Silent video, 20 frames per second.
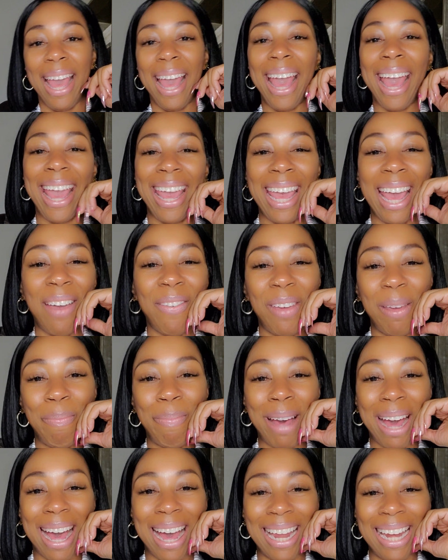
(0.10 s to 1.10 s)
Hey
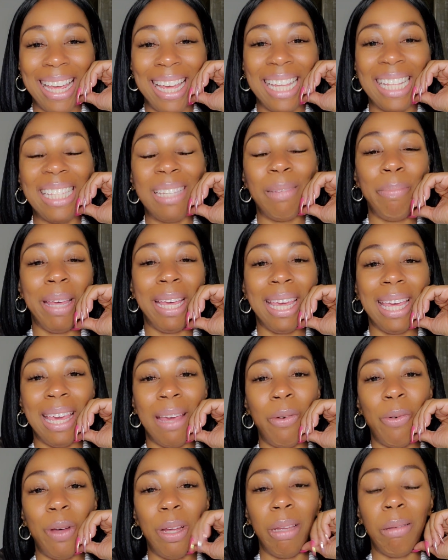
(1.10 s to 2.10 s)
everybody, it's Mickey
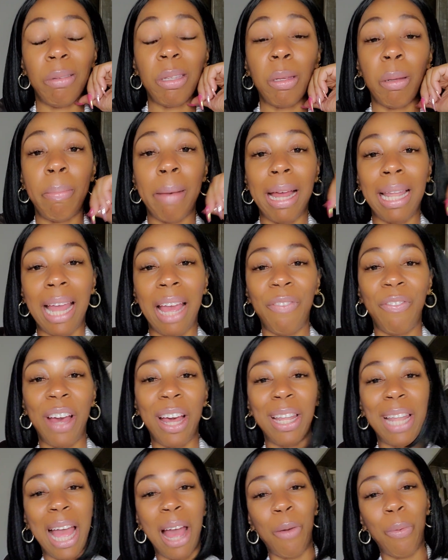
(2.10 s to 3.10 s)
Williams with My Life Out
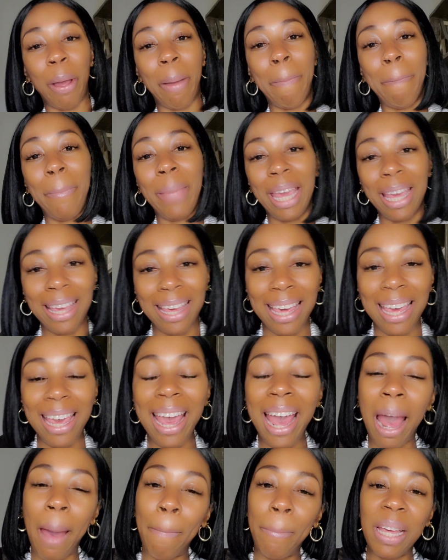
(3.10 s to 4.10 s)
Loud with Mickey.
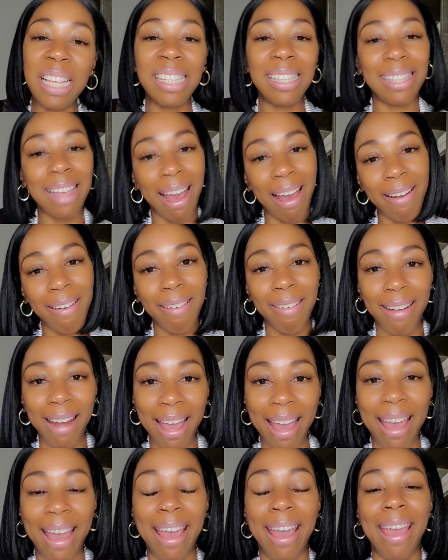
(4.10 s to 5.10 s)
Happy
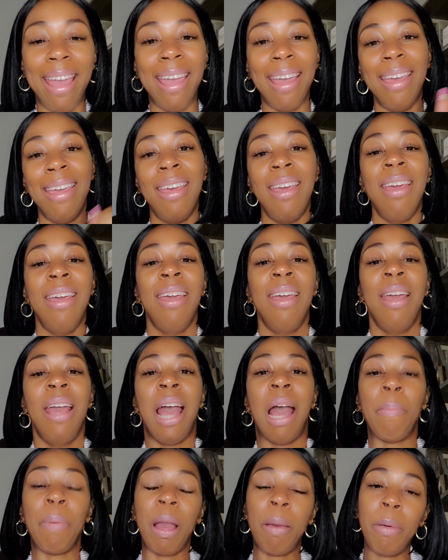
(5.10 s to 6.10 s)
Saturday.
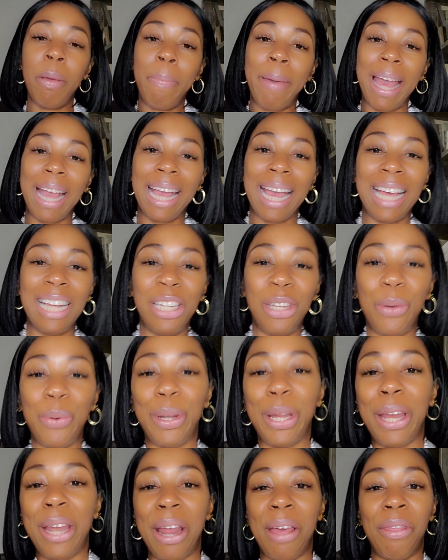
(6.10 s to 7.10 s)
I'm coming back at you with
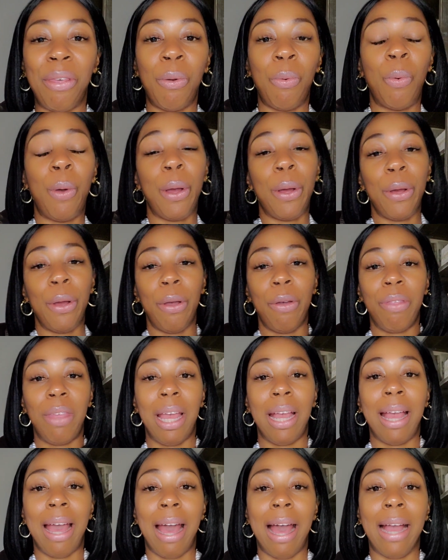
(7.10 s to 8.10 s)
another word
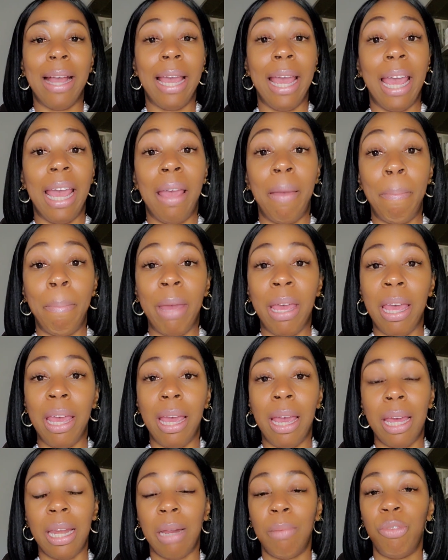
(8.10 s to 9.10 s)
that God gave me,
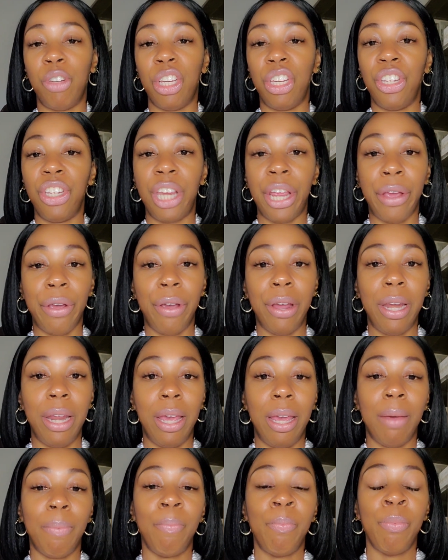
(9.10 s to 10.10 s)
and I'm just sharing
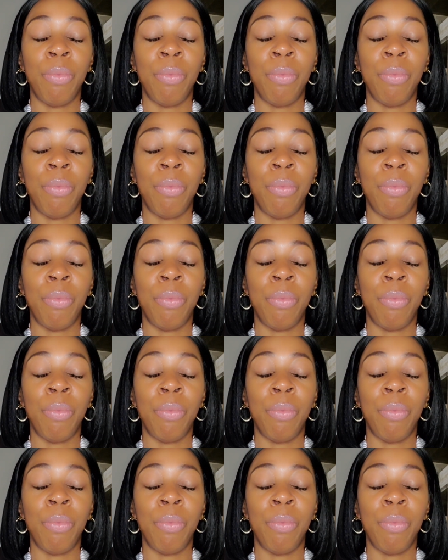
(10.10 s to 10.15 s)
it.